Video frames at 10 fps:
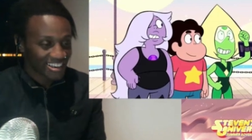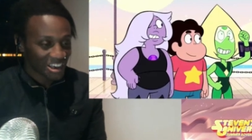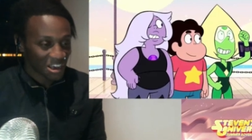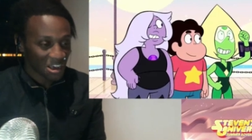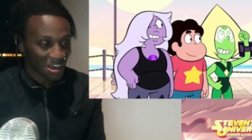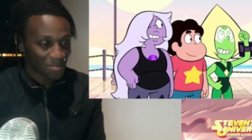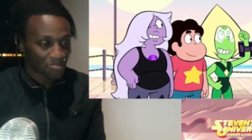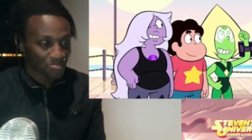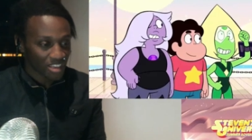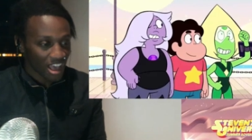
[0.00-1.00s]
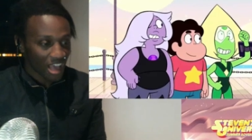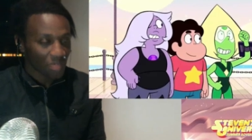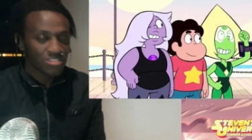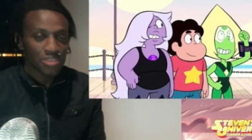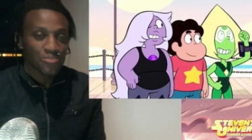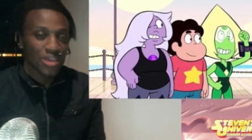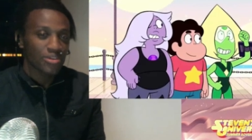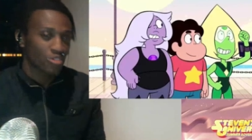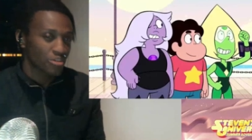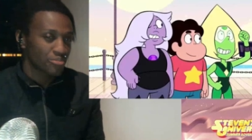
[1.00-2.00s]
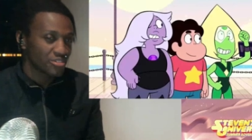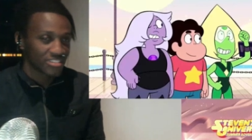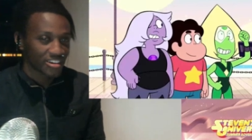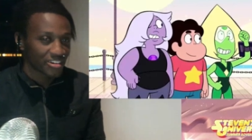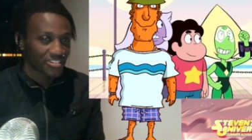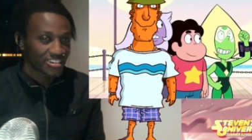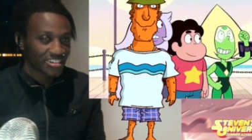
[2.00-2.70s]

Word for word: Um, I would say maybe Raimundo.